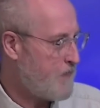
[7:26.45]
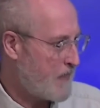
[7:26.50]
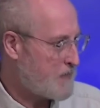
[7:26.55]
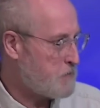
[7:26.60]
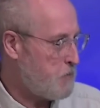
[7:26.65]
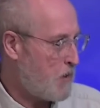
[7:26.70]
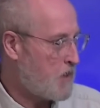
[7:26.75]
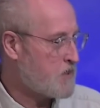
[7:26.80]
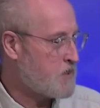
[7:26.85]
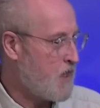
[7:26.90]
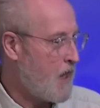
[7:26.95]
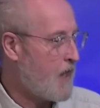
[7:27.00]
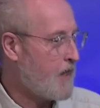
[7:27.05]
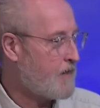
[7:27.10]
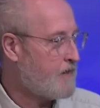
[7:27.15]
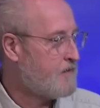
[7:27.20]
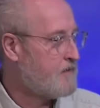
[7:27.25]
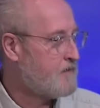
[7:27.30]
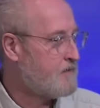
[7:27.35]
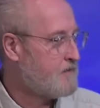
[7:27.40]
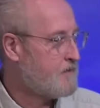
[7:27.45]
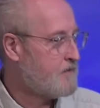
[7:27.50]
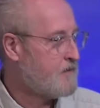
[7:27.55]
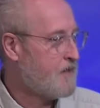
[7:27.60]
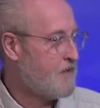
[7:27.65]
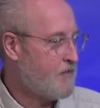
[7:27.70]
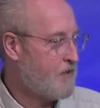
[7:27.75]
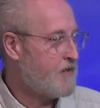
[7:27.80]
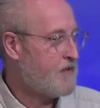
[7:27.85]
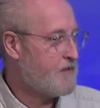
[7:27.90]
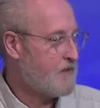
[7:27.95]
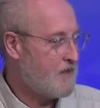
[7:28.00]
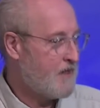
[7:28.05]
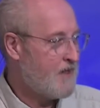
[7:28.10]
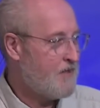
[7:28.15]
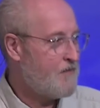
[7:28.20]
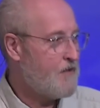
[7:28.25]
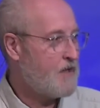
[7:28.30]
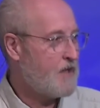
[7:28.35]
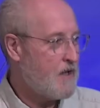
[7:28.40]
That's what it's like.
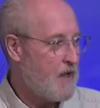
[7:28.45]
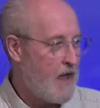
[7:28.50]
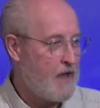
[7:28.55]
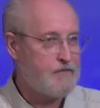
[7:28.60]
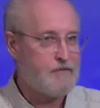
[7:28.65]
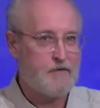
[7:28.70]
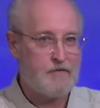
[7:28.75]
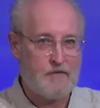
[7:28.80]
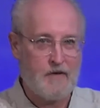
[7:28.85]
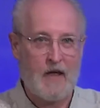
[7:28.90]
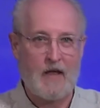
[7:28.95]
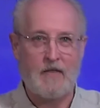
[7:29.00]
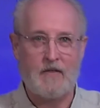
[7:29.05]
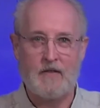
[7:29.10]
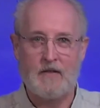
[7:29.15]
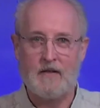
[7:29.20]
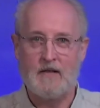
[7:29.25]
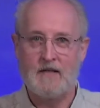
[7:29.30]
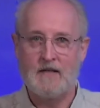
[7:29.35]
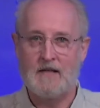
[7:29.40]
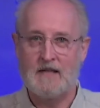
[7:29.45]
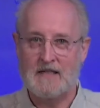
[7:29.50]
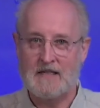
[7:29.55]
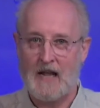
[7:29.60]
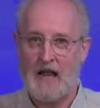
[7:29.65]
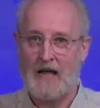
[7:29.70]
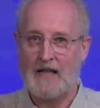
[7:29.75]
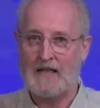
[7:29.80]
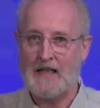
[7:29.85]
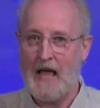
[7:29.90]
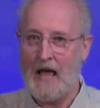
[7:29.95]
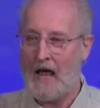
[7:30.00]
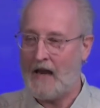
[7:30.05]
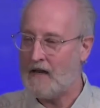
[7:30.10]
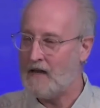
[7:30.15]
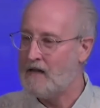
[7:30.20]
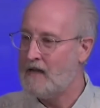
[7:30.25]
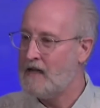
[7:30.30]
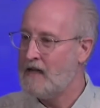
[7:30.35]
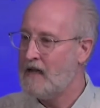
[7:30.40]
Living a life of faith is like that.
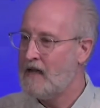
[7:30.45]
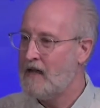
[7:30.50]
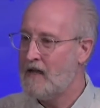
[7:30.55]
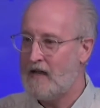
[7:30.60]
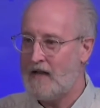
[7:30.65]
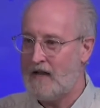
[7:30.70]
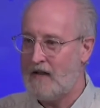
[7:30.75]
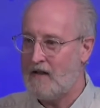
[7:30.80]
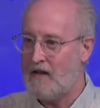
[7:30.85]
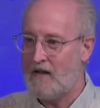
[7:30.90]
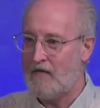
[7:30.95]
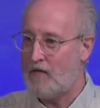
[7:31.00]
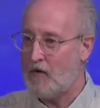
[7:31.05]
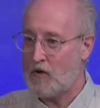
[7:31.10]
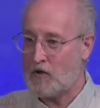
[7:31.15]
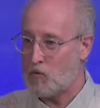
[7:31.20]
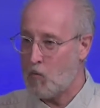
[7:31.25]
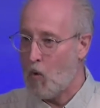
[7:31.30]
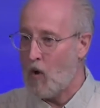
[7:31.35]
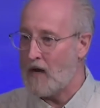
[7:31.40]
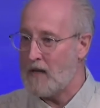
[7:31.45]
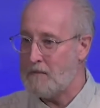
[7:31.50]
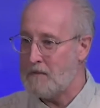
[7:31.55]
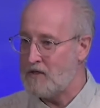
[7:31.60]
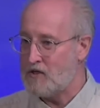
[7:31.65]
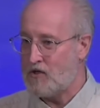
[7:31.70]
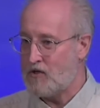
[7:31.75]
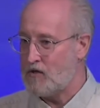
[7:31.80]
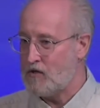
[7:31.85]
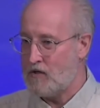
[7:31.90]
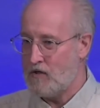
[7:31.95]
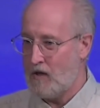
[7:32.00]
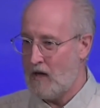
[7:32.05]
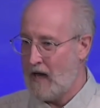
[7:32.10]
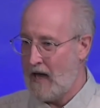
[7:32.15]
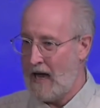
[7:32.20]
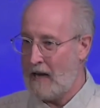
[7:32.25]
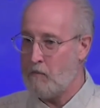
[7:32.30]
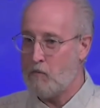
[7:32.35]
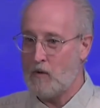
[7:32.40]
If there's one image
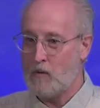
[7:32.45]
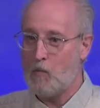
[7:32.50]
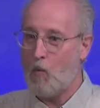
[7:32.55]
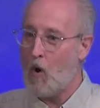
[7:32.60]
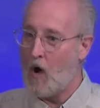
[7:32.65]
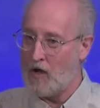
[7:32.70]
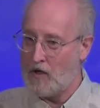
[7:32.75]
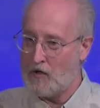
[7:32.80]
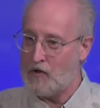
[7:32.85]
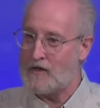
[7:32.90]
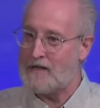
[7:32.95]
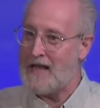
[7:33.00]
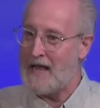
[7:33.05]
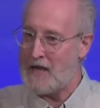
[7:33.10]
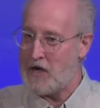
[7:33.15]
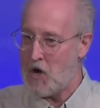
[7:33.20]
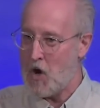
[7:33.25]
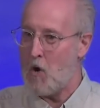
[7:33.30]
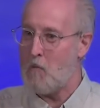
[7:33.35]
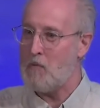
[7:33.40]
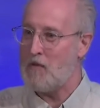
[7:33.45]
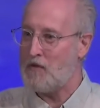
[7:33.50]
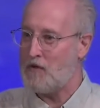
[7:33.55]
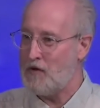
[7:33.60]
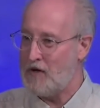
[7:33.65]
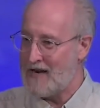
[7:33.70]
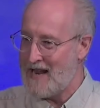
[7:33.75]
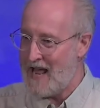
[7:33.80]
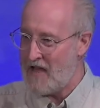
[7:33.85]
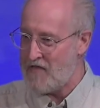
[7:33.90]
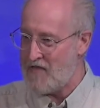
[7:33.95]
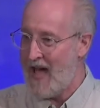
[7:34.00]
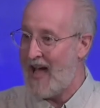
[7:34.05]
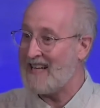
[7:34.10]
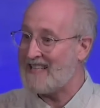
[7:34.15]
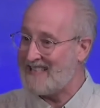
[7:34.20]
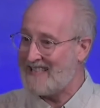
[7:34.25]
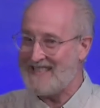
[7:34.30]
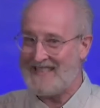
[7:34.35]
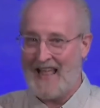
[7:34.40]
I would want you to take home with you today,
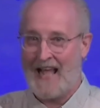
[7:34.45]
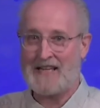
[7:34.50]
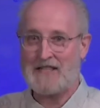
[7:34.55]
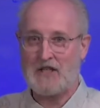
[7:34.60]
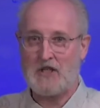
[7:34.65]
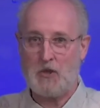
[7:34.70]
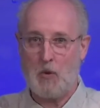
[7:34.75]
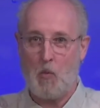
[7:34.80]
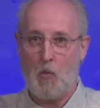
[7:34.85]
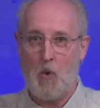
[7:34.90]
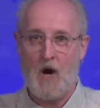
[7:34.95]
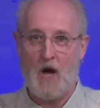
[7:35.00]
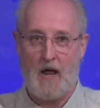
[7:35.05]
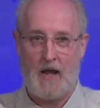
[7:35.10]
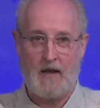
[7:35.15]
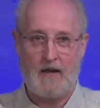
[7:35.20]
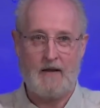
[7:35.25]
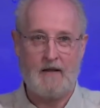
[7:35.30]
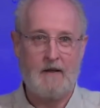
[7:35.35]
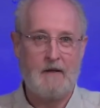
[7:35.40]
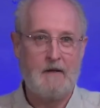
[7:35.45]
that's the one.